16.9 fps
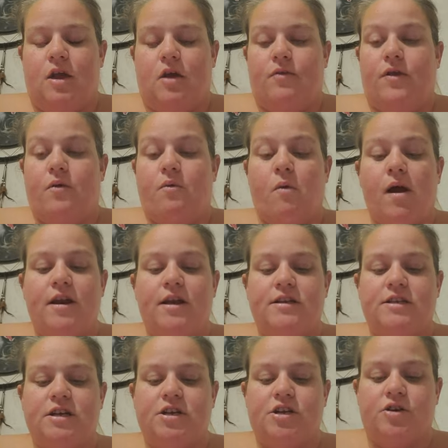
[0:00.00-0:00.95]
know, they
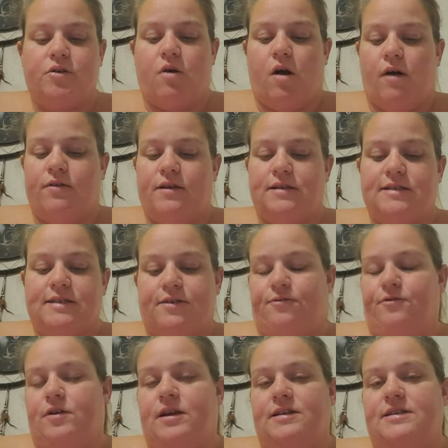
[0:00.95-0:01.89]
wanted to do all these
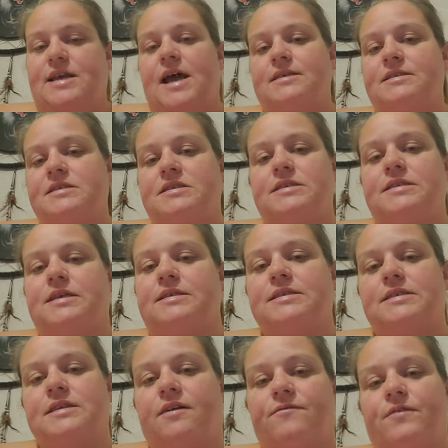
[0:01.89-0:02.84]
different tests
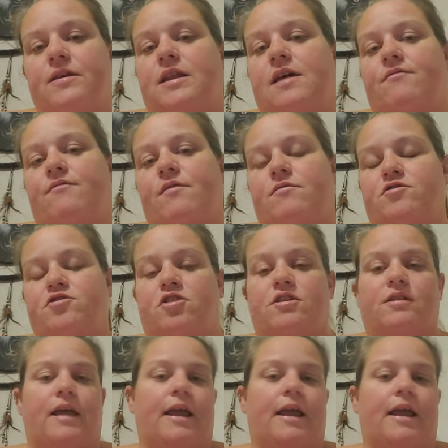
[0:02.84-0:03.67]
and stuff that I've turned,